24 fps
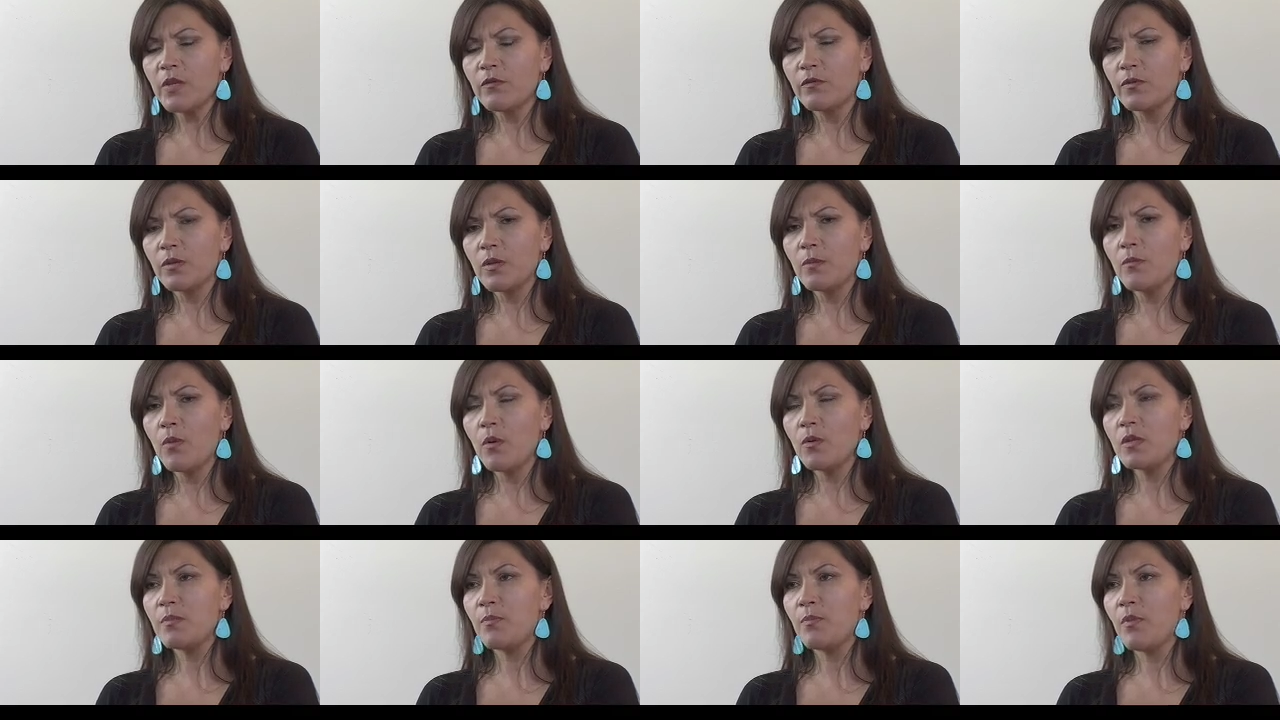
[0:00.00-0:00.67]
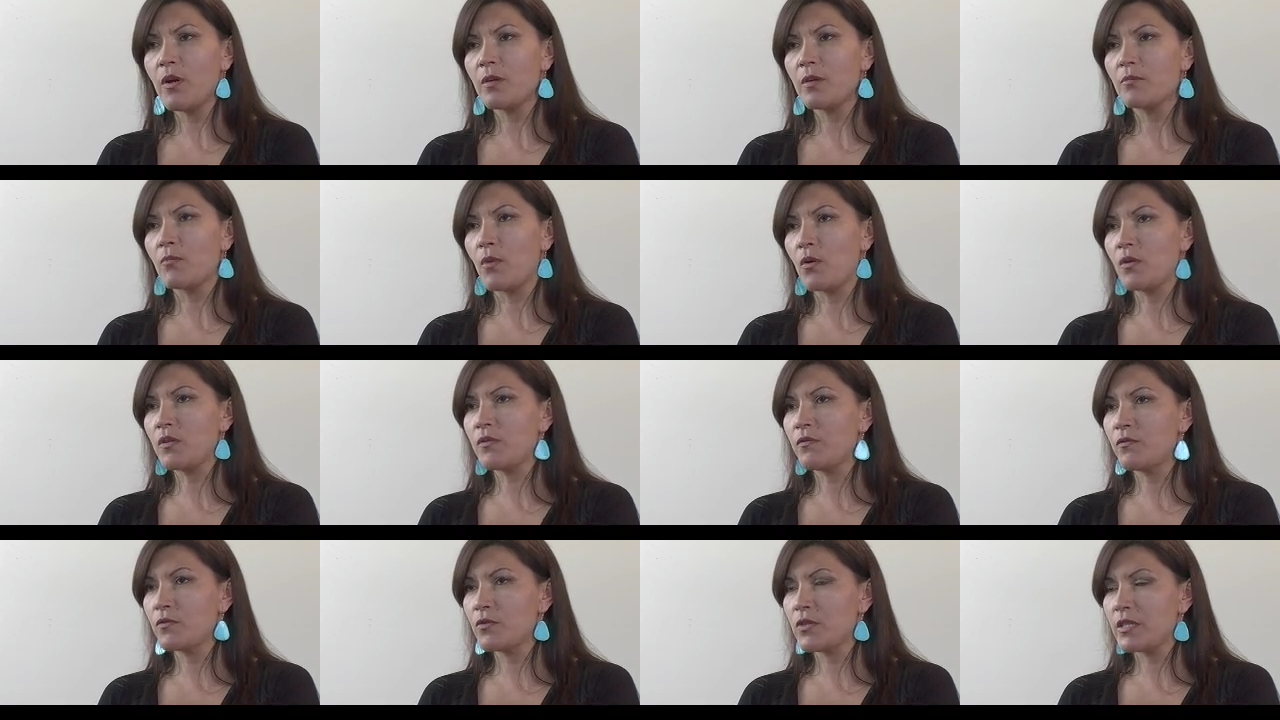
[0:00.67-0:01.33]
for the most part,
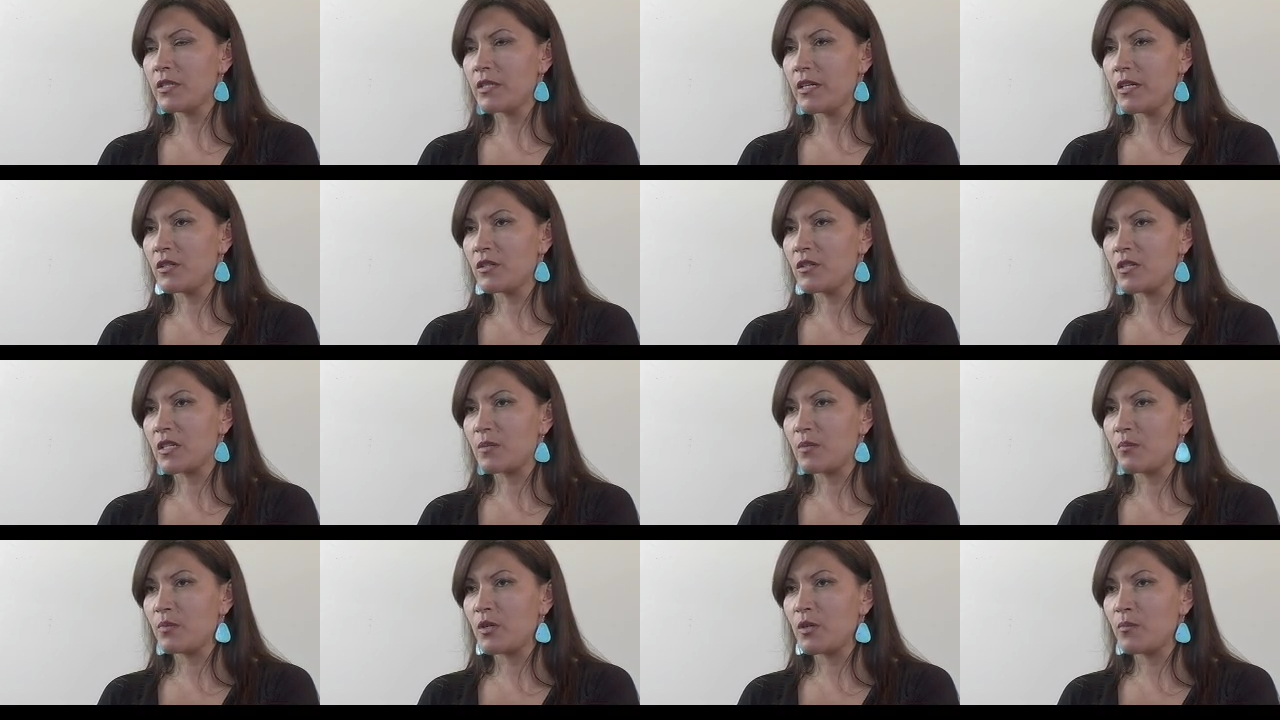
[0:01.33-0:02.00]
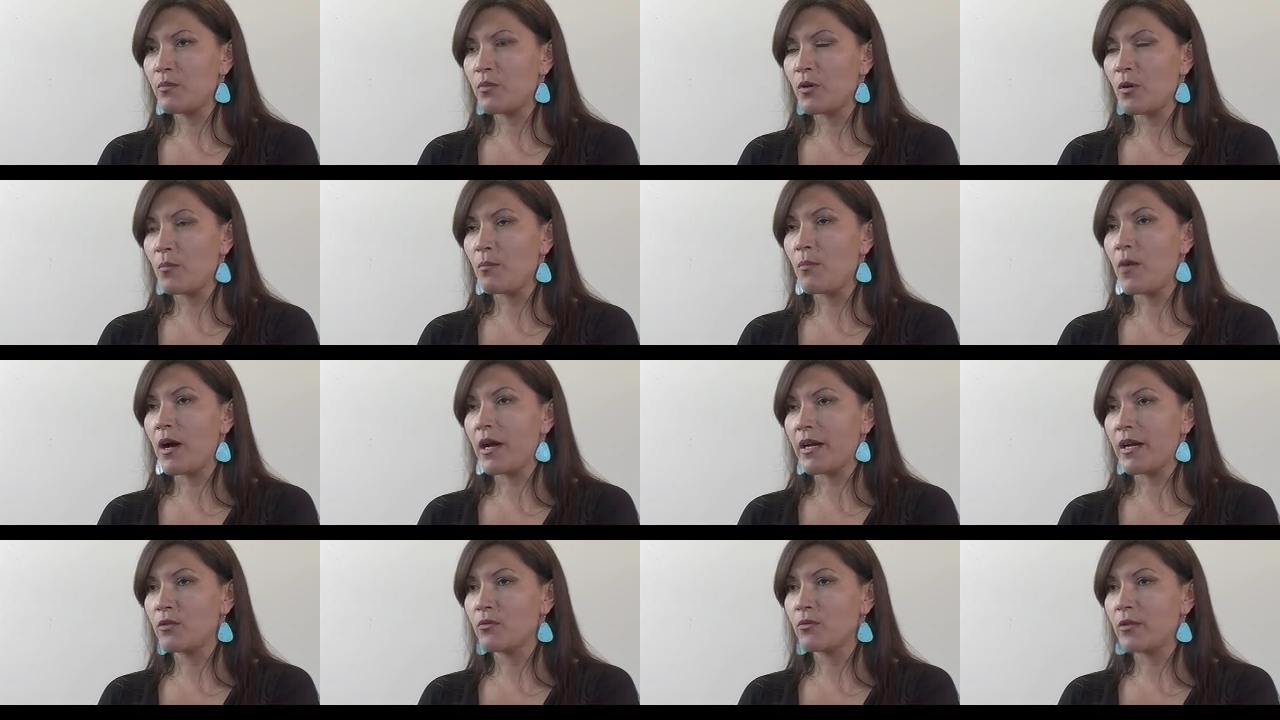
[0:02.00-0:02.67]
most First Nations people
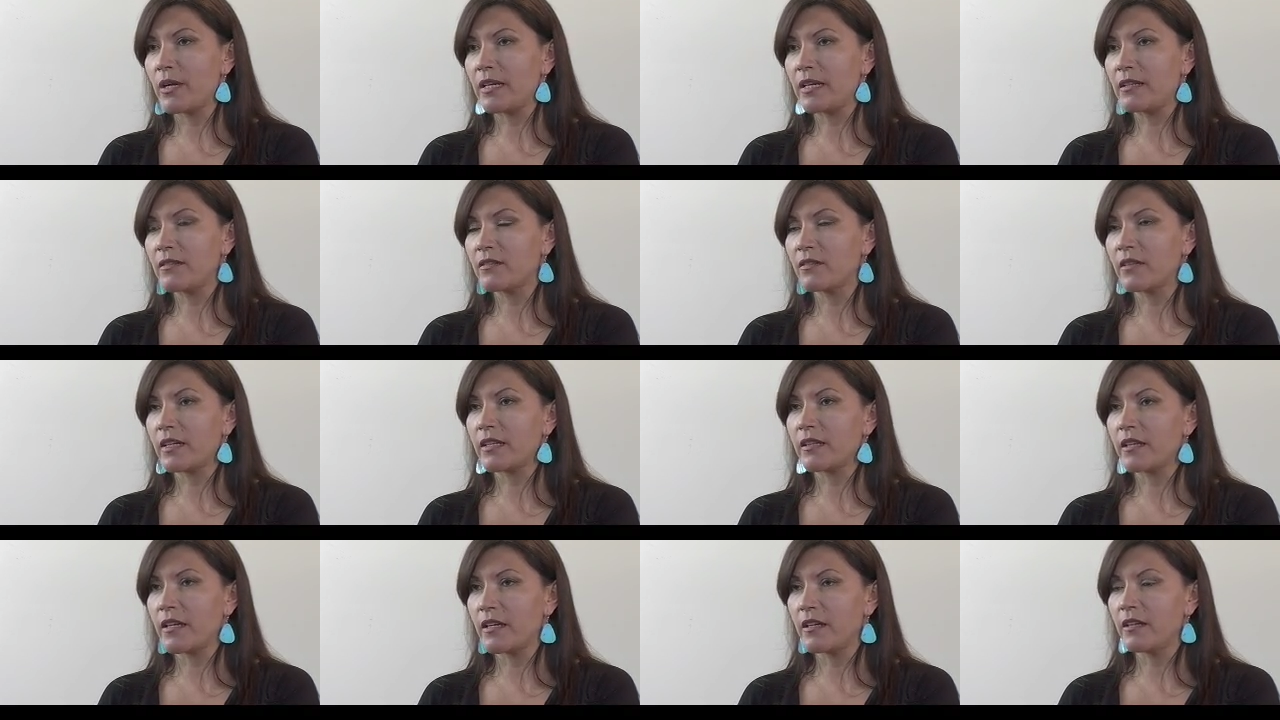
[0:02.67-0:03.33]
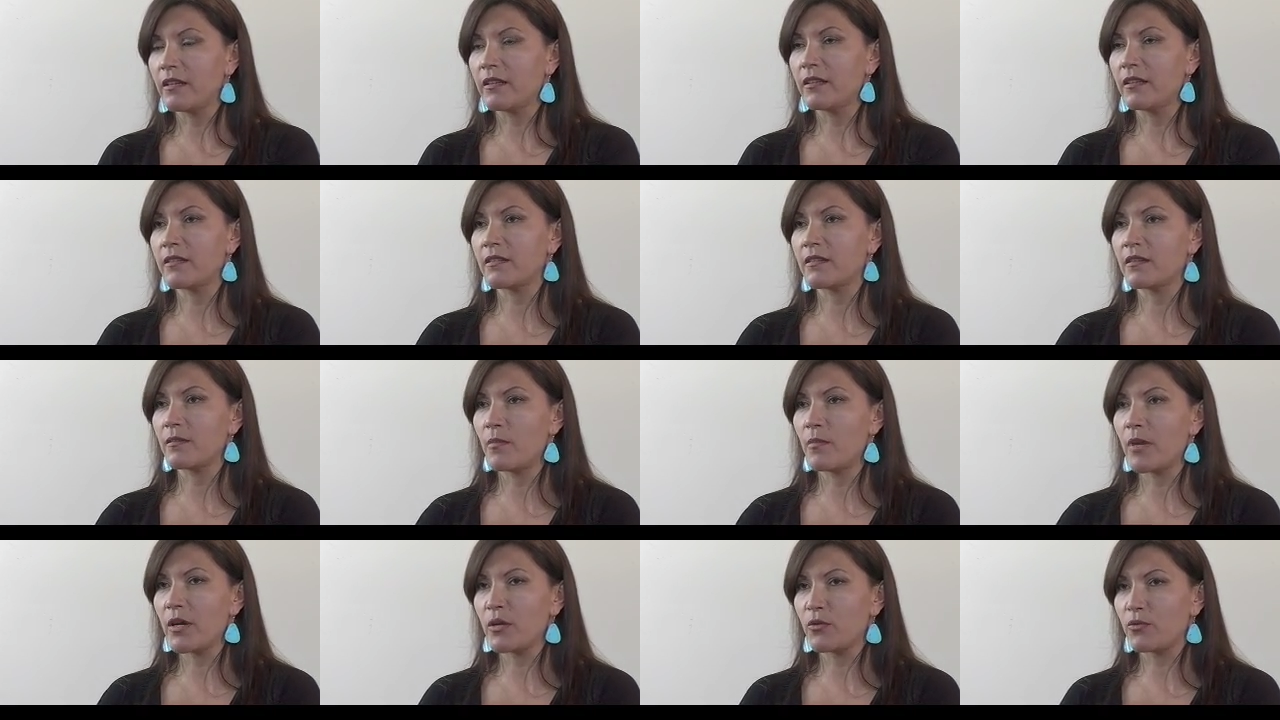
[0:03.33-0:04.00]
migrate, it's
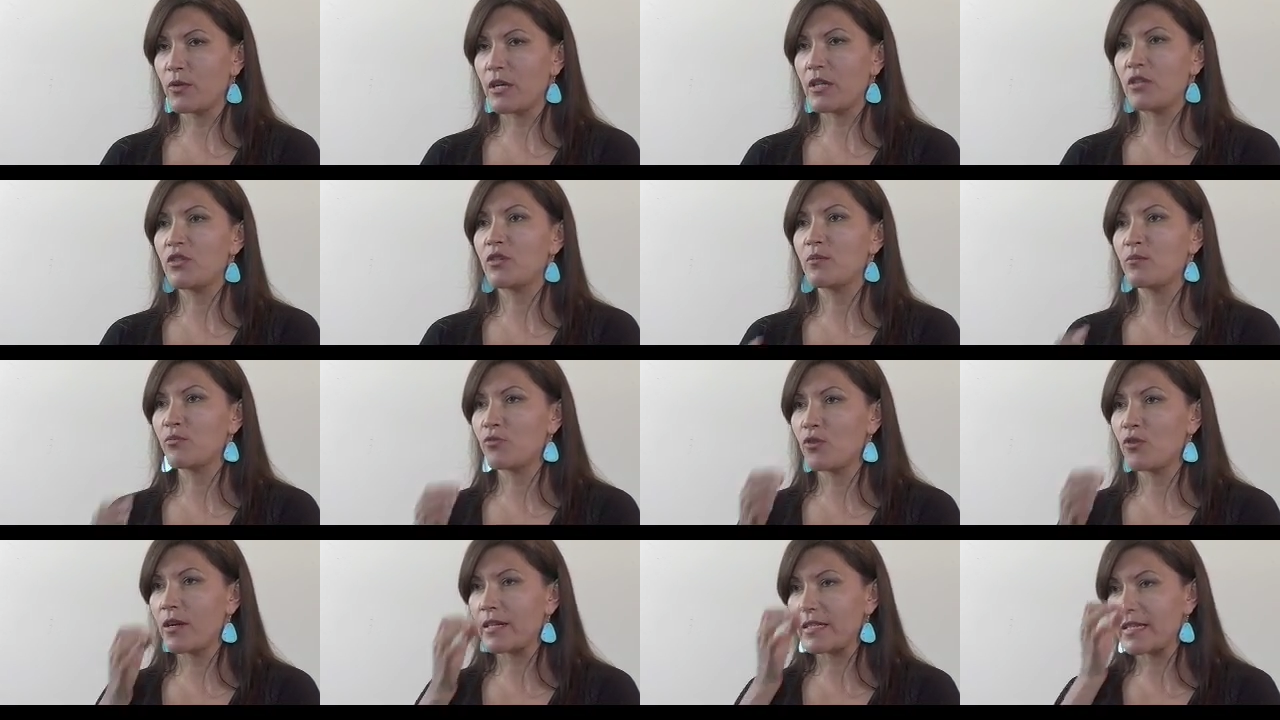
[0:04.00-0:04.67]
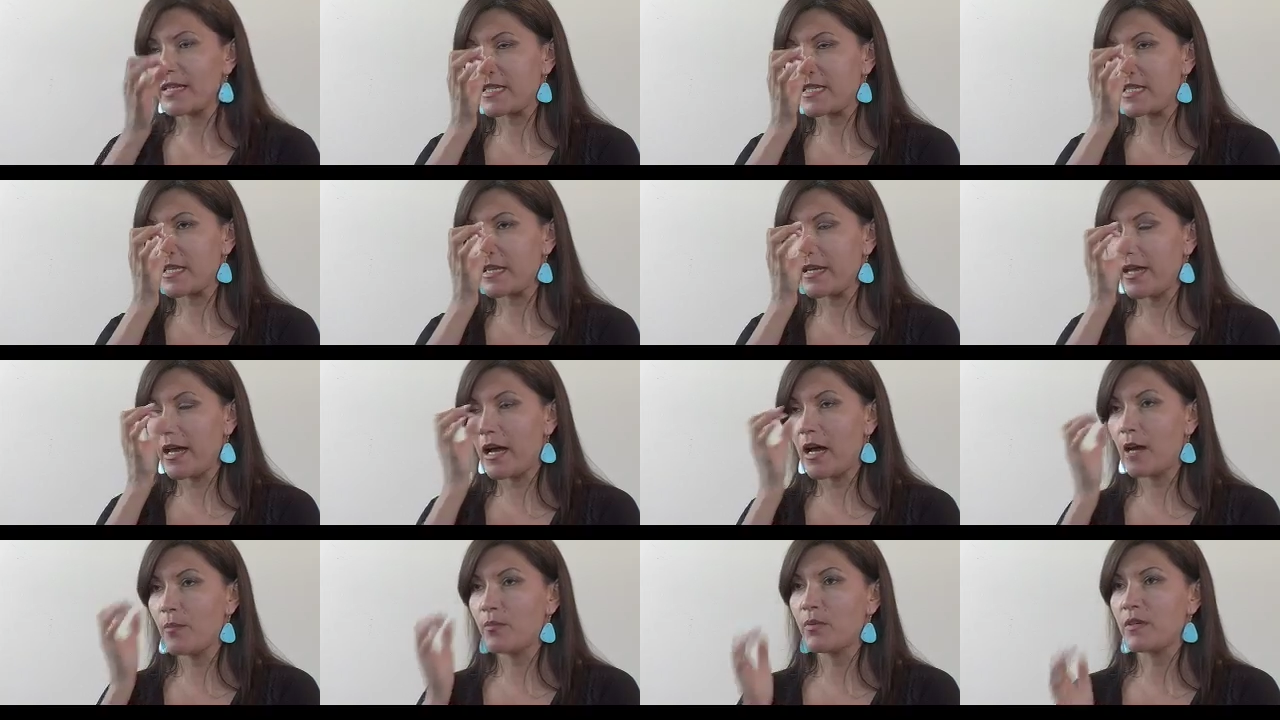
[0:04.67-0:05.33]
a migration process that
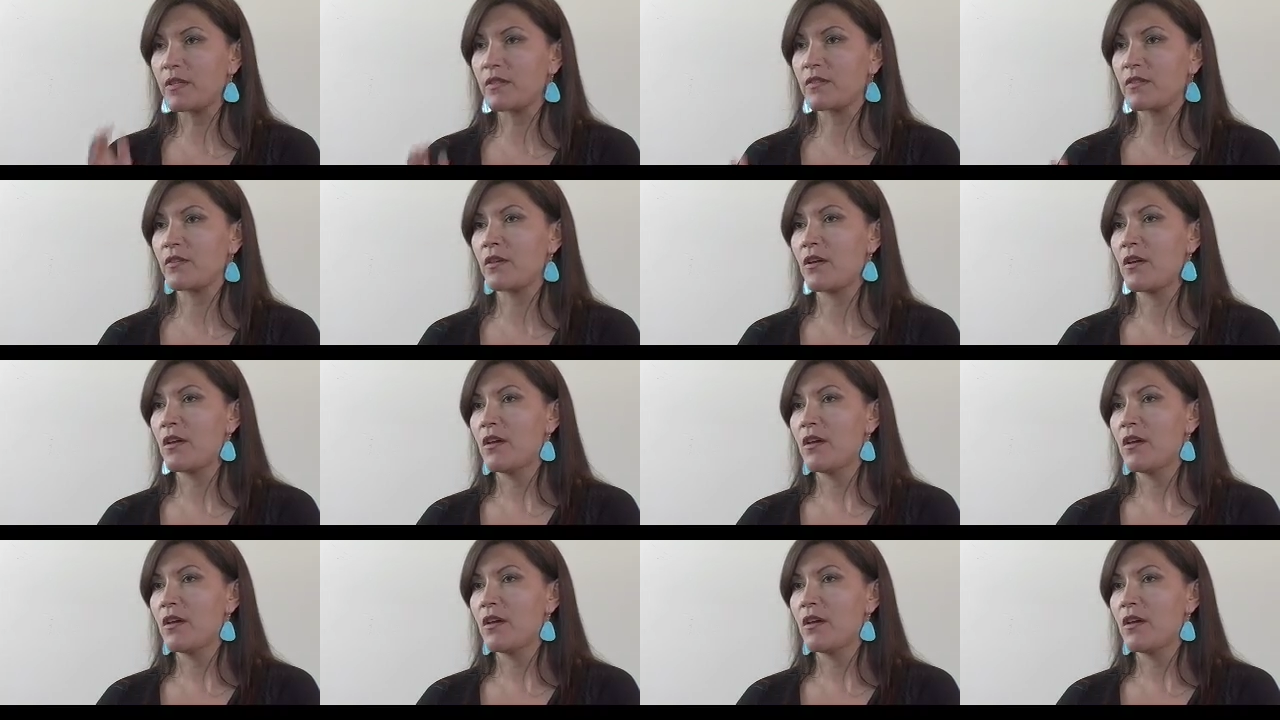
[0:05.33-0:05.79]
happens